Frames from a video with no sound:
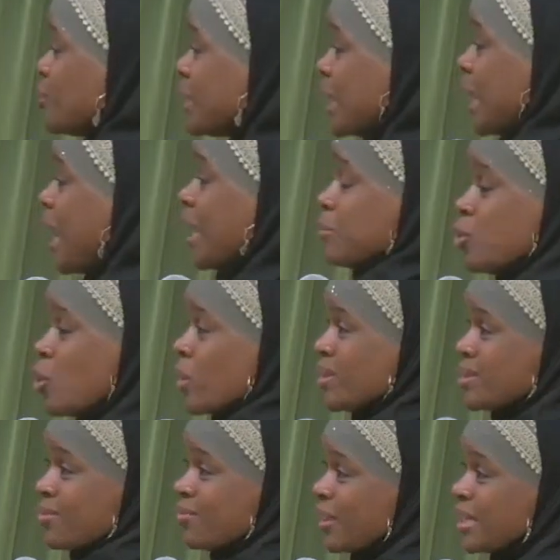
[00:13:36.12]
that I'm going
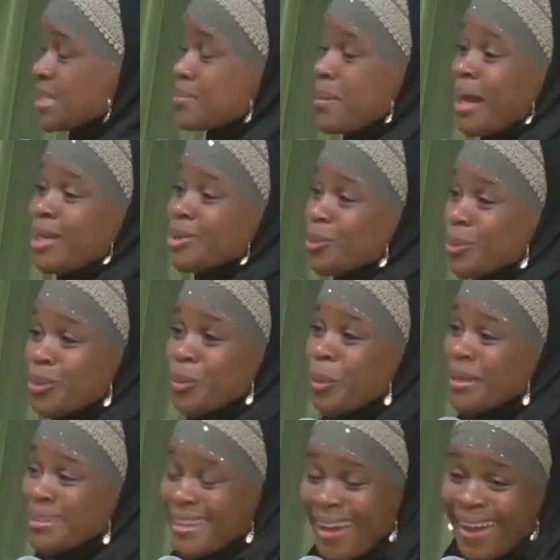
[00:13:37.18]
to face my Lord
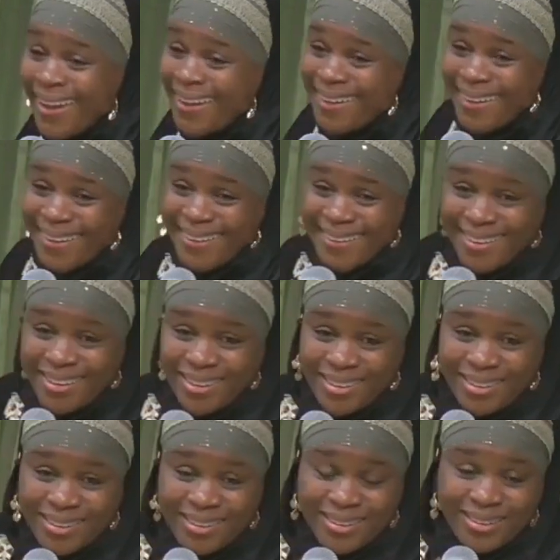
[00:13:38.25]
one day.
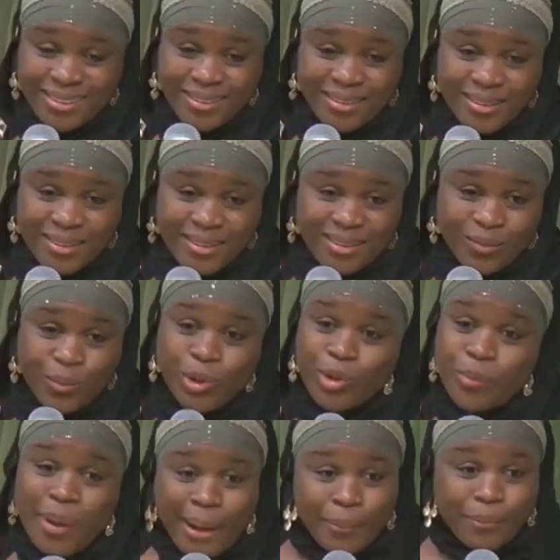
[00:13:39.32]

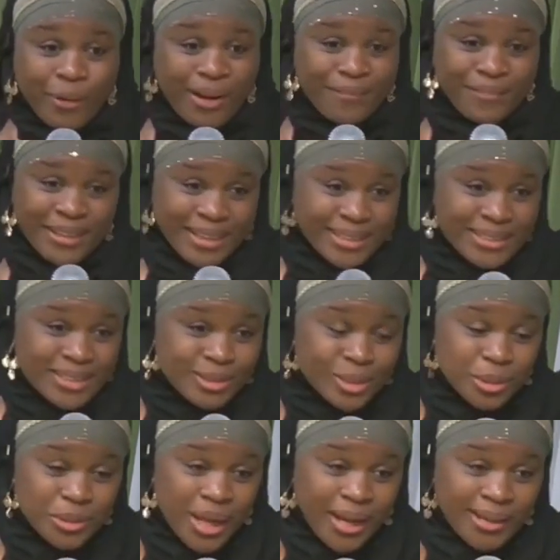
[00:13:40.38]
Will my Prophet
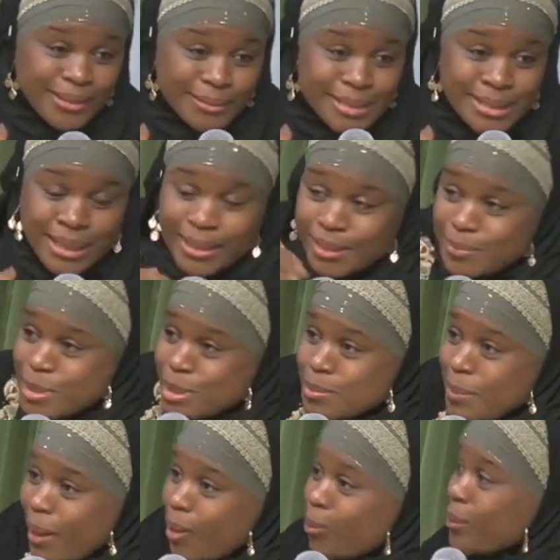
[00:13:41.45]
sallallahu wasallam
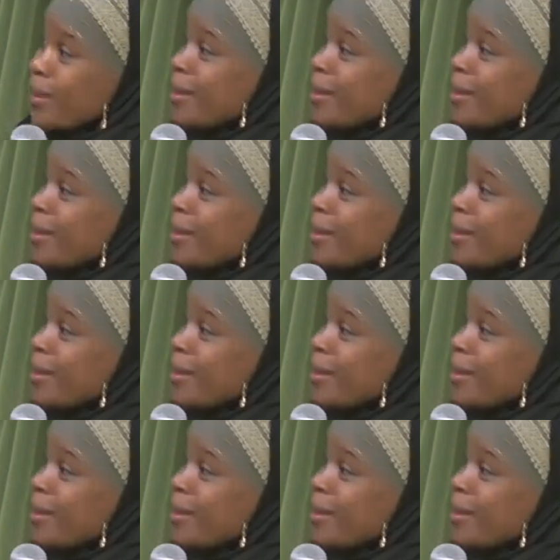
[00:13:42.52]
smell me